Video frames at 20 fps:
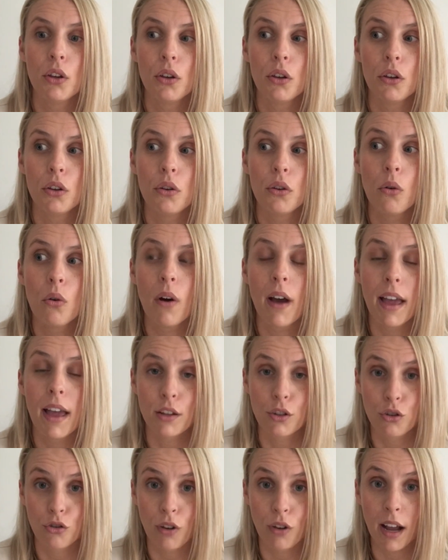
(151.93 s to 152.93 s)
your
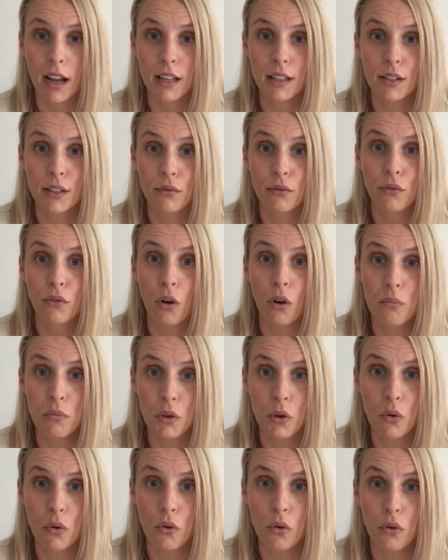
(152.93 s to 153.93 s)
extract from
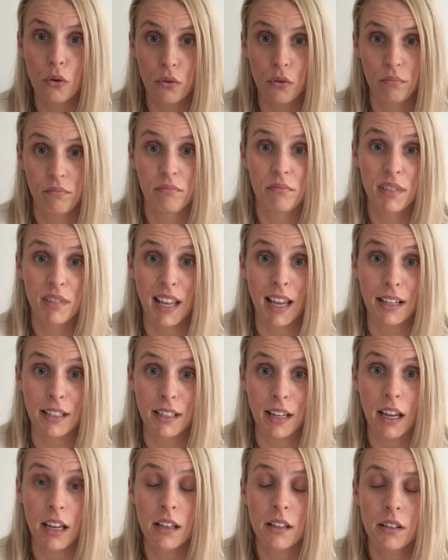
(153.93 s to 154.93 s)
your set
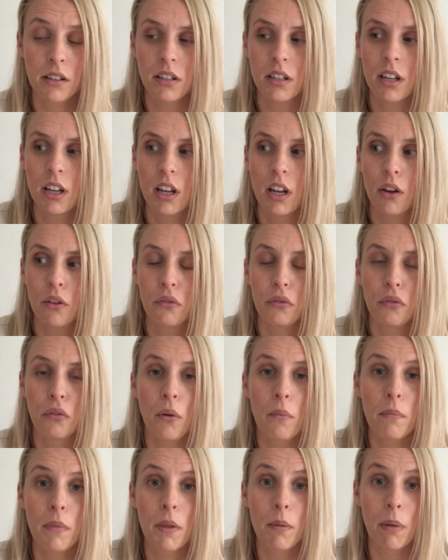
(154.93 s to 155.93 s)
text,
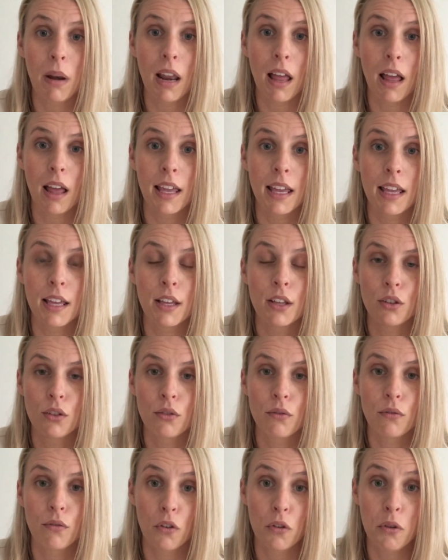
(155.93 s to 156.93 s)
from the play,
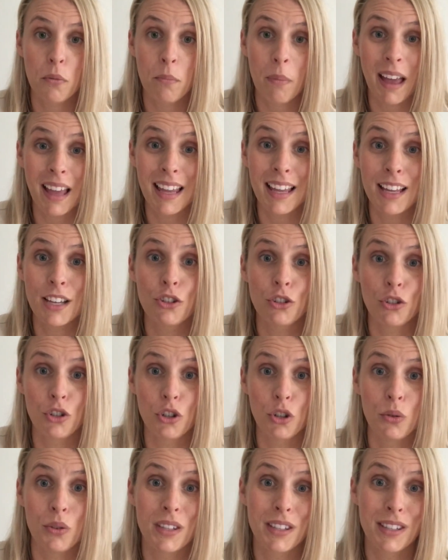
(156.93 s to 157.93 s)
from the page
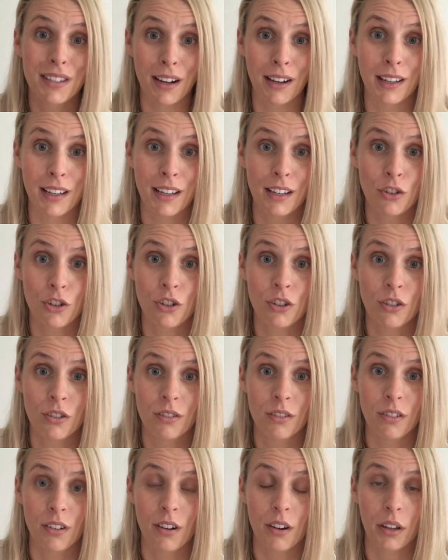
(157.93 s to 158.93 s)
to the stage.
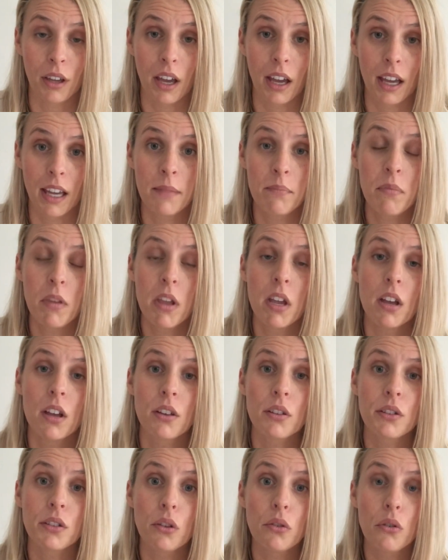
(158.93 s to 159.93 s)
Okay,
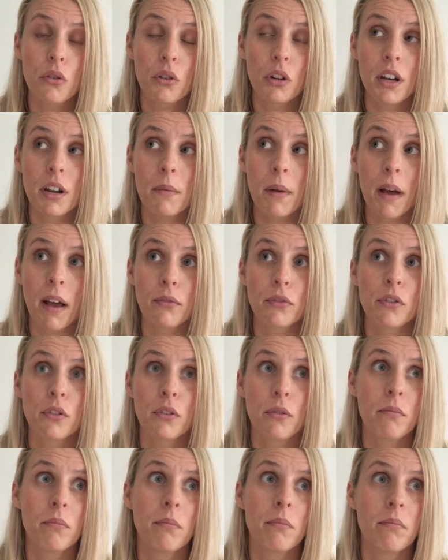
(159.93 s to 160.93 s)
so you're going to have
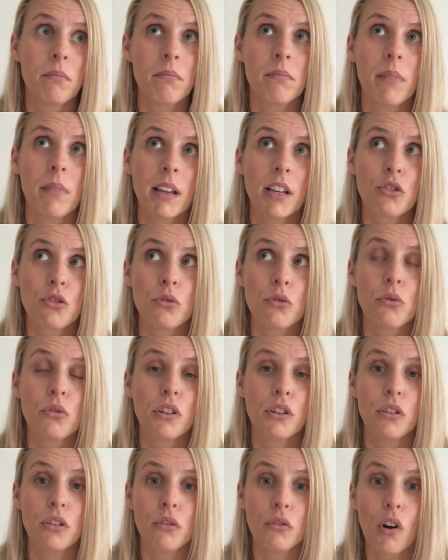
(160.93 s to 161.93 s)
to make sure
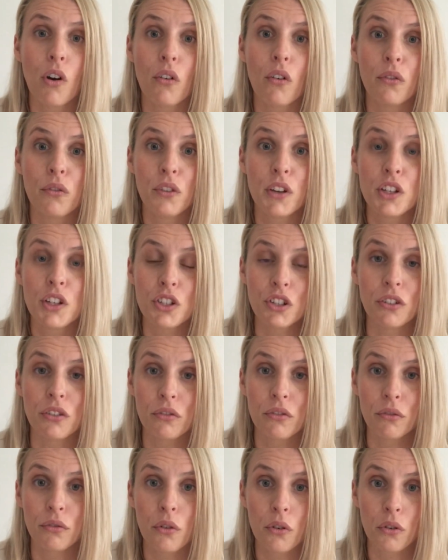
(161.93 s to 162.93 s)
that you've got a vision
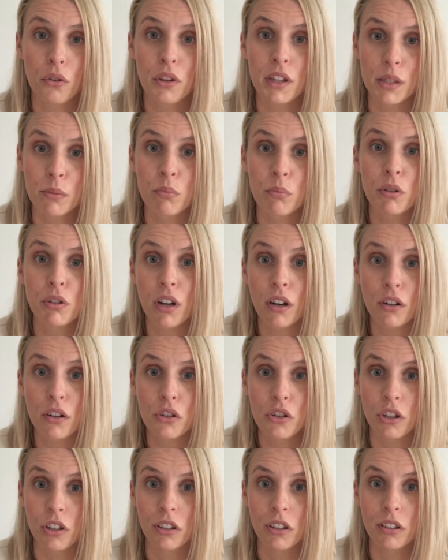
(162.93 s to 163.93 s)
for this
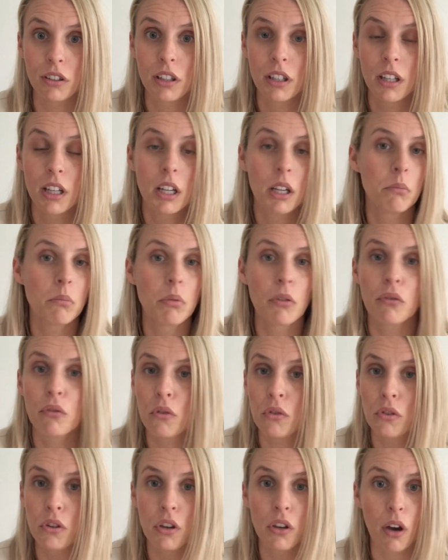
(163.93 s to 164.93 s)
production before
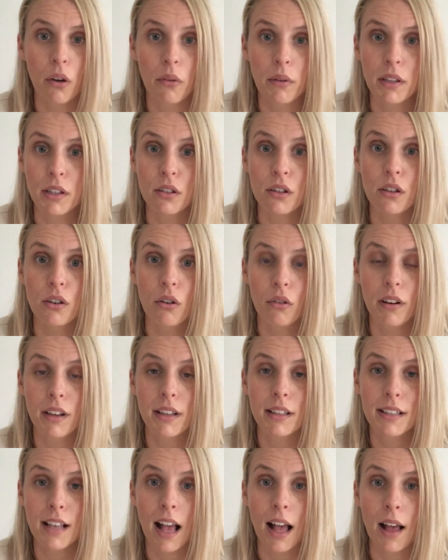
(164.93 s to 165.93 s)
you go into your
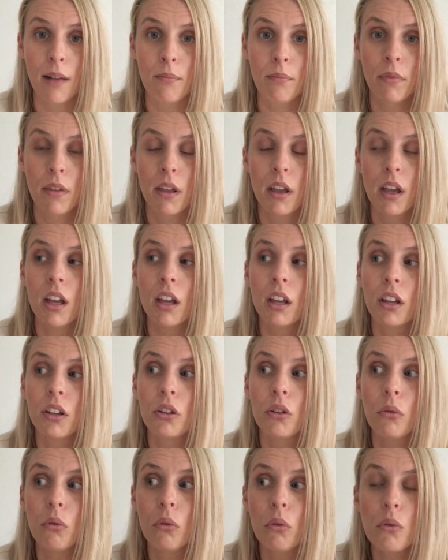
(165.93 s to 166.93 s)
exam.
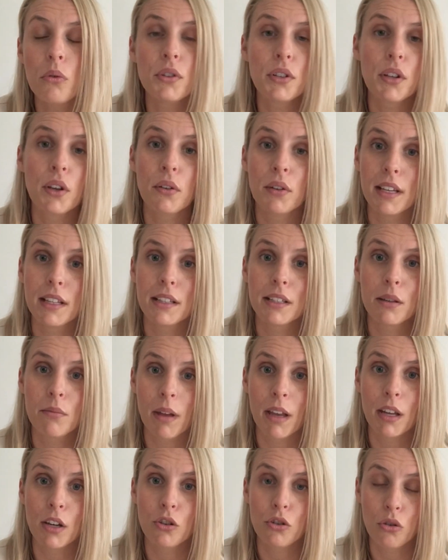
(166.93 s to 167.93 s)
You also need to
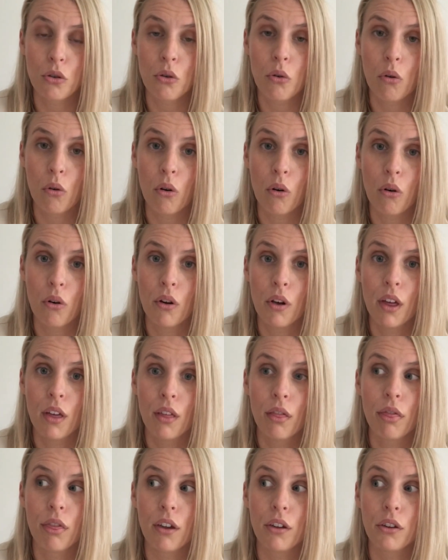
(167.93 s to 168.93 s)
make sure
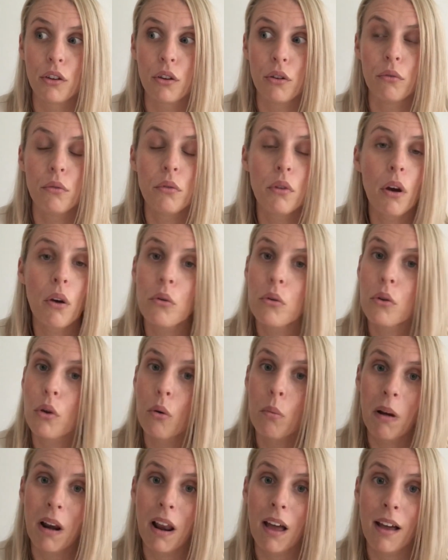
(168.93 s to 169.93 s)
that you know your
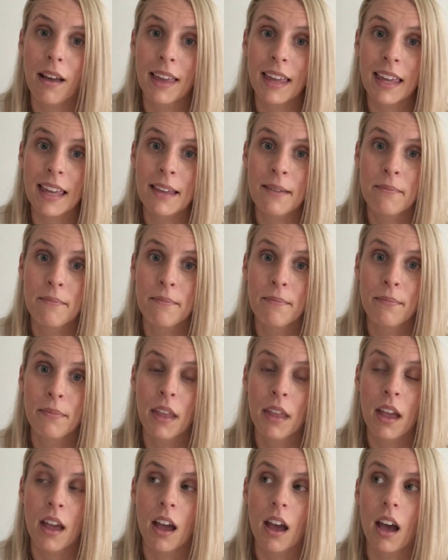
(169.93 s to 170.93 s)
play.
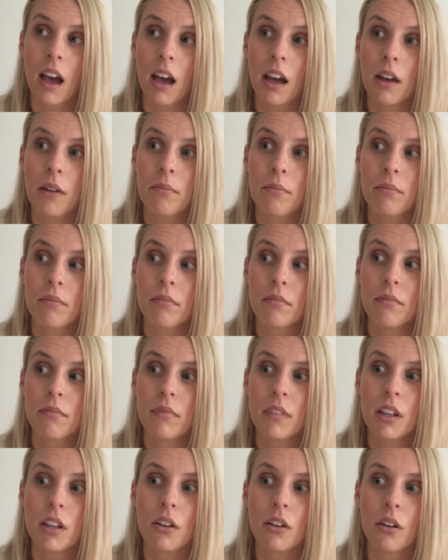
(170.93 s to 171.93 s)

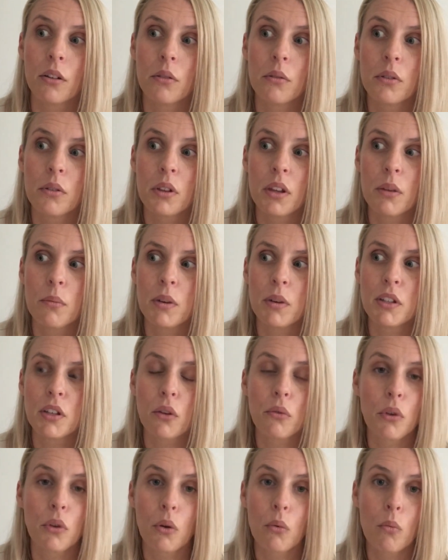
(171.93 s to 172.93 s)
You know, we don't
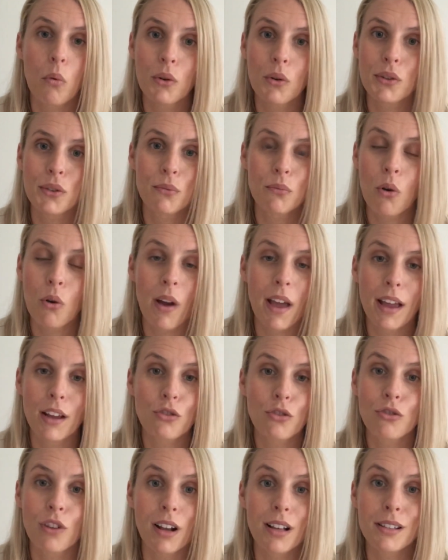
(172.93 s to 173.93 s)
know what
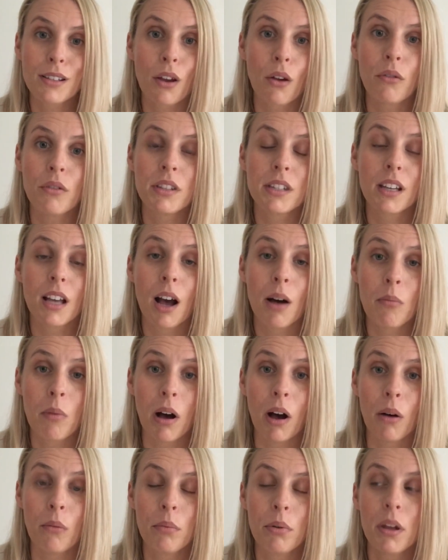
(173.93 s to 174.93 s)
extract's going to come
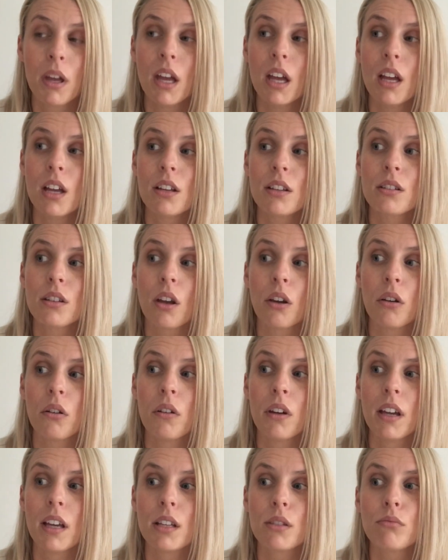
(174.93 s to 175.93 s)
up. So
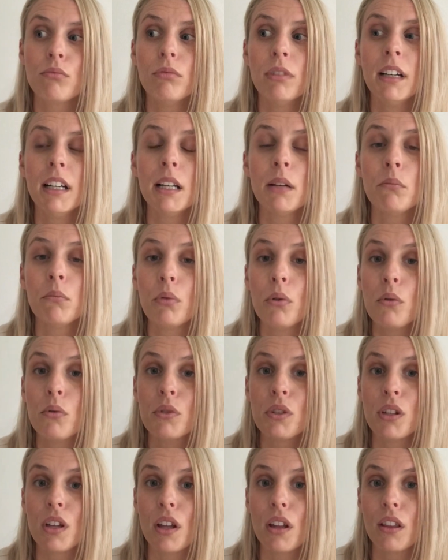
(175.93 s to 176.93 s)
it's really
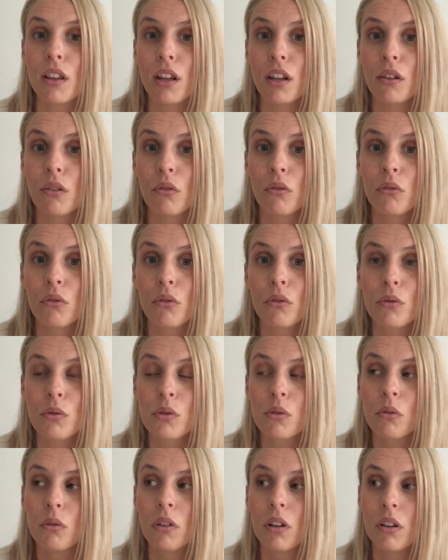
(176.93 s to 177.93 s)
important that you're not
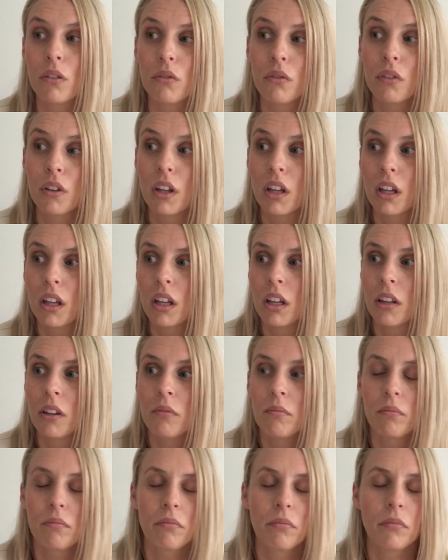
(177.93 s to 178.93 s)
sort of,
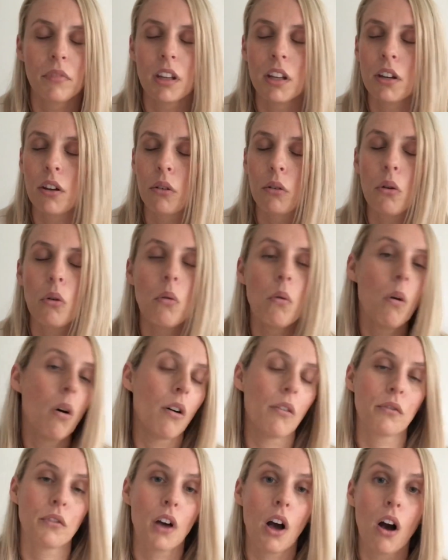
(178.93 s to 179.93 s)
you know, caught
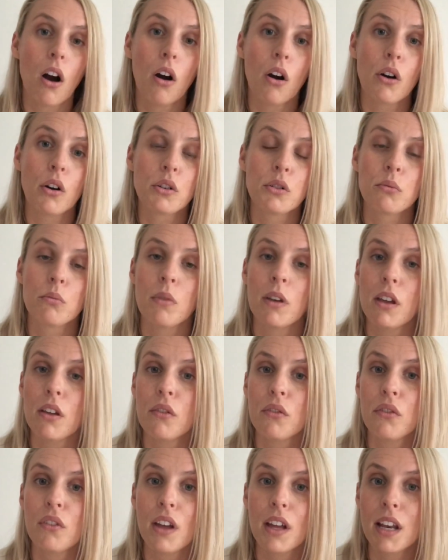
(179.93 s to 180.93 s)
off guard
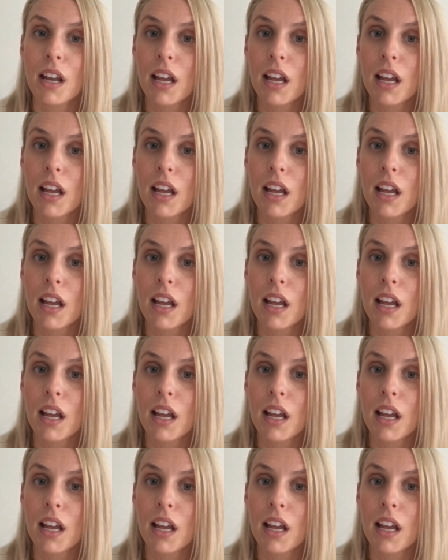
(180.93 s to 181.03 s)
with an